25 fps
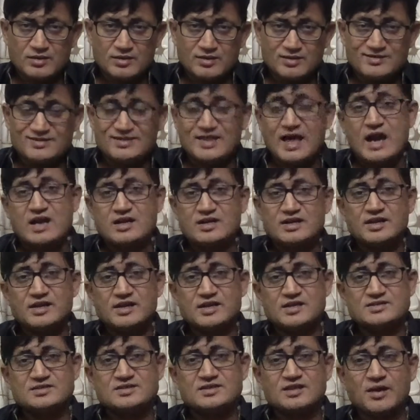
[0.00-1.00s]
That
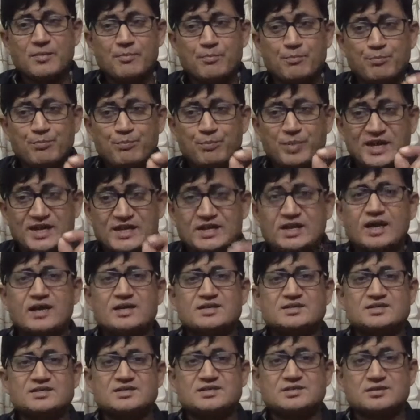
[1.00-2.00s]
is the
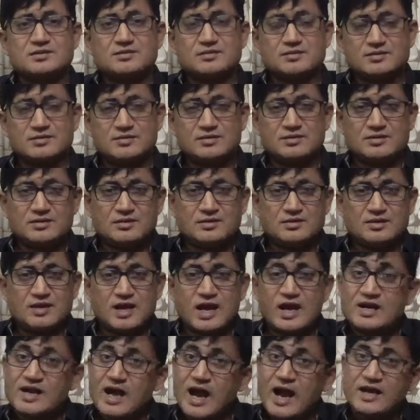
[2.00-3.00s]
biggest,
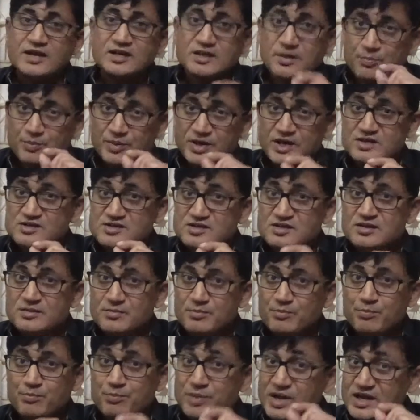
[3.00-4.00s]
and I repeat,
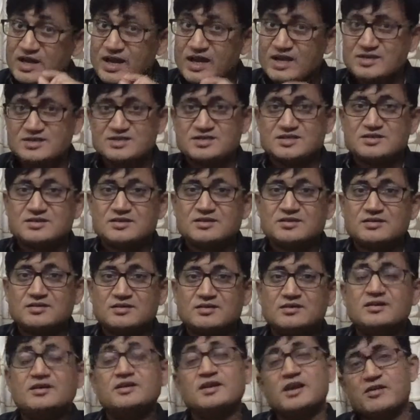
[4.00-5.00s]
biggest
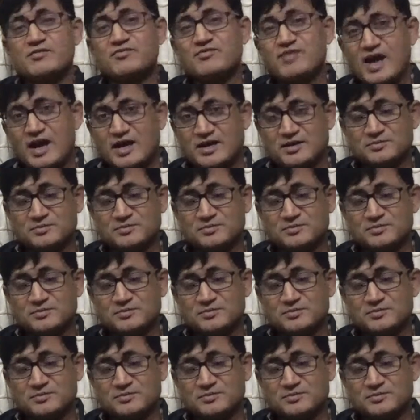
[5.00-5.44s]
red flag.